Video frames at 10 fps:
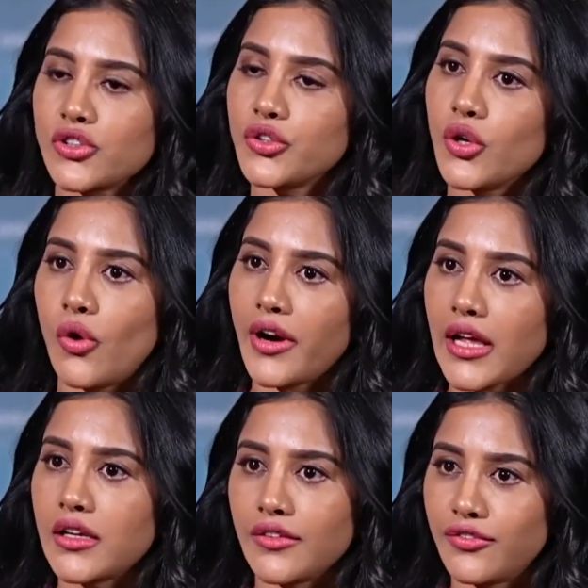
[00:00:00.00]
you know what? I
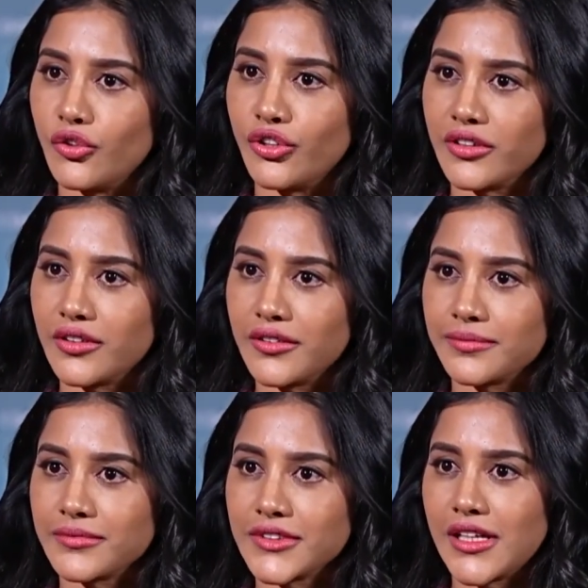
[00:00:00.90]
love food. Hmm.
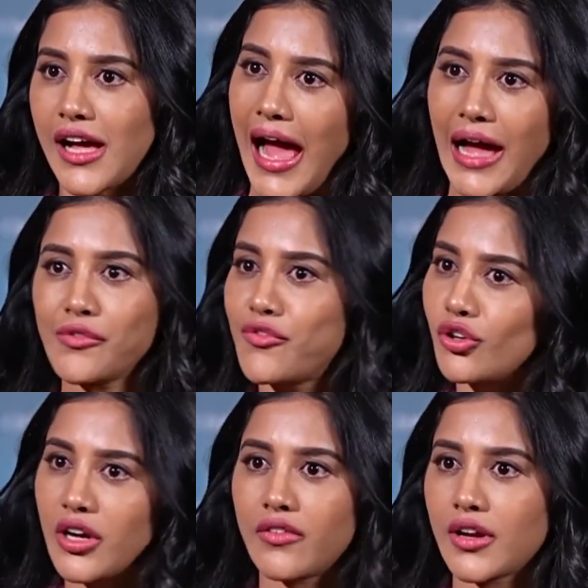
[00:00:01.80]
I'm a food
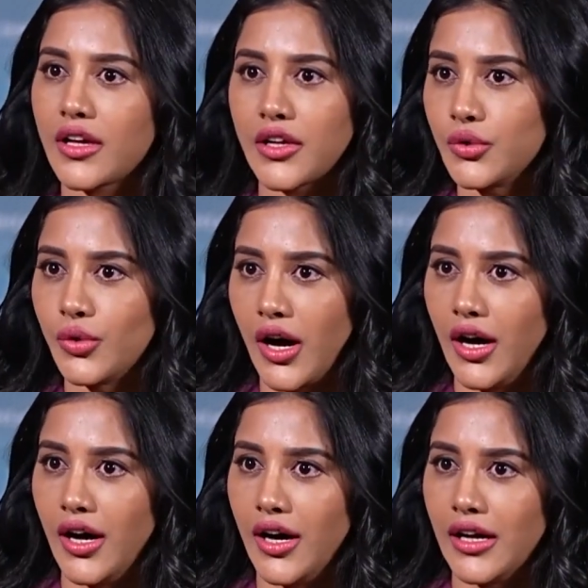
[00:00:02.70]
lover like you are.
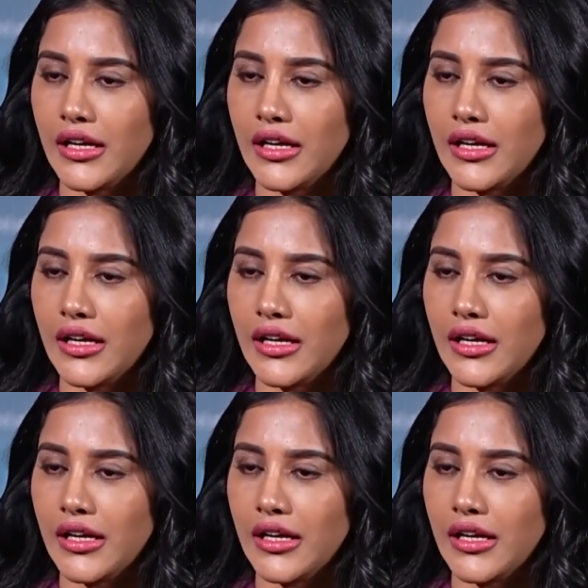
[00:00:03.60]
Hmm.